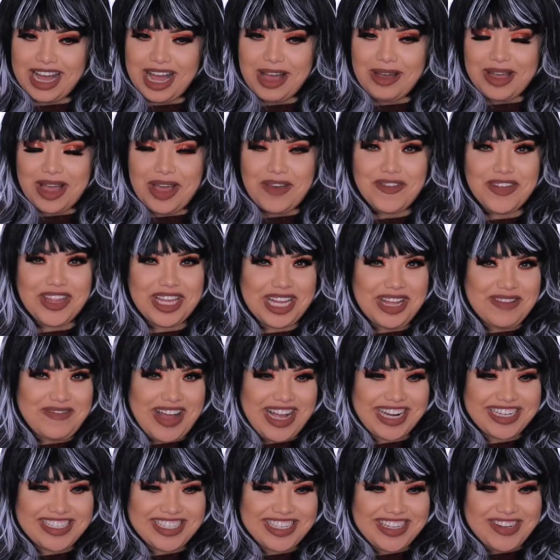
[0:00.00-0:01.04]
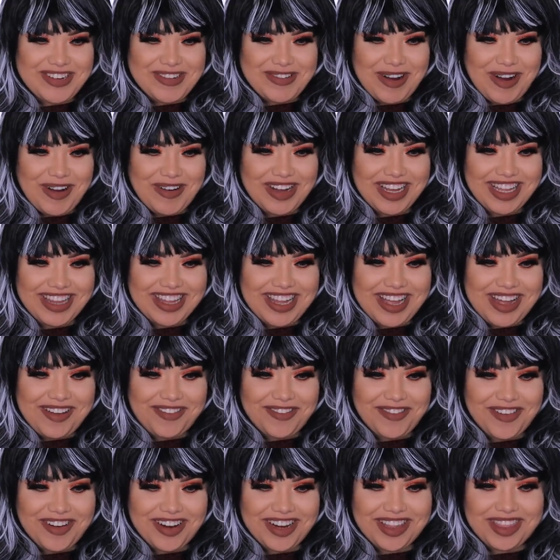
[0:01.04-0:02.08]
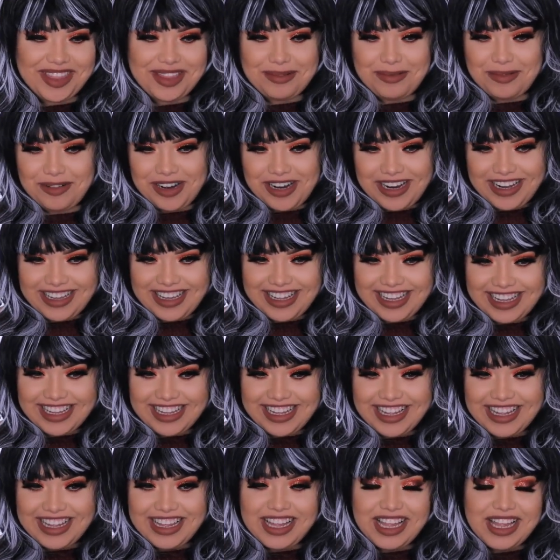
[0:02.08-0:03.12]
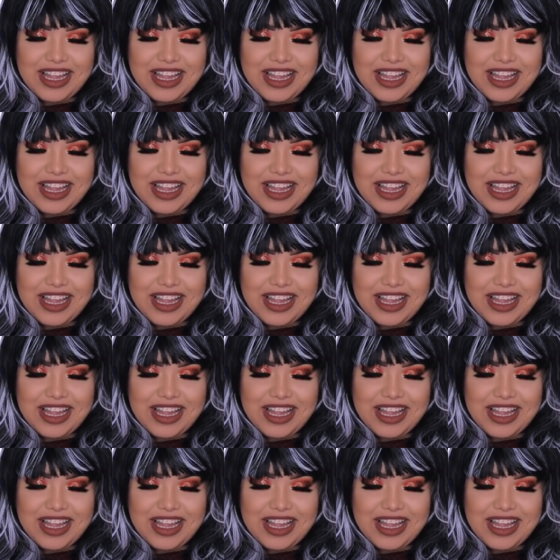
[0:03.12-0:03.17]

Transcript: I feel like I'm actually growing love for it the more I like